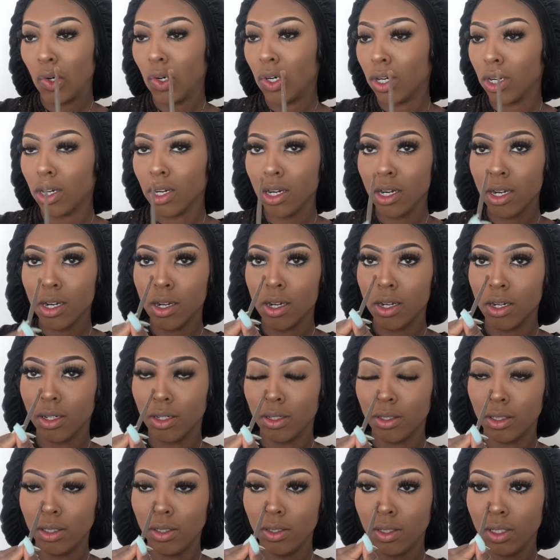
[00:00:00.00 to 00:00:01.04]

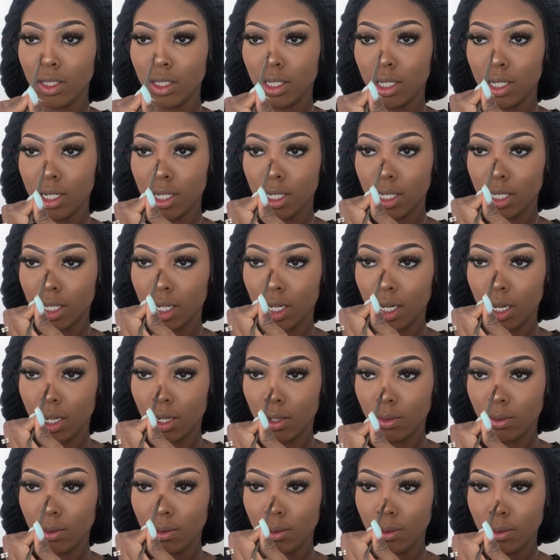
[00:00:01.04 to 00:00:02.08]
Girl, these titties
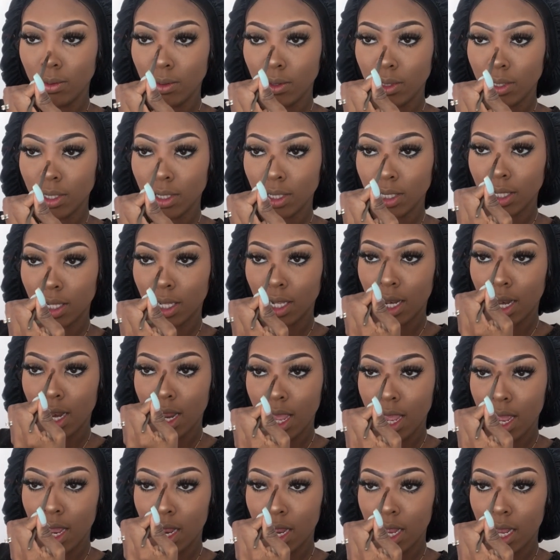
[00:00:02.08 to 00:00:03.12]
nose
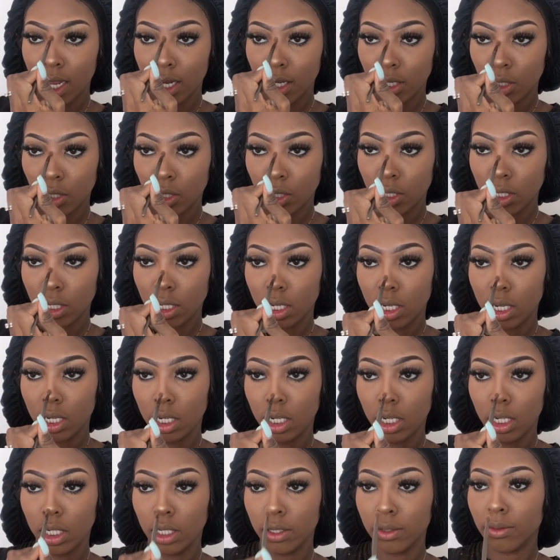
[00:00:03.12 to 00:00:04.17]
snatched,
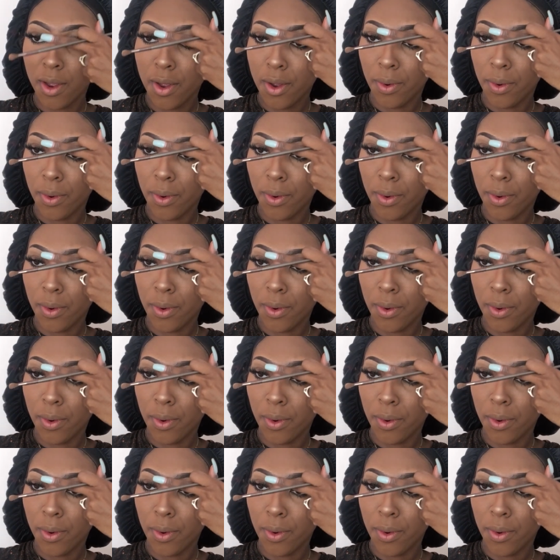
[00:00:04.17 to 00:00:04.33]
honey.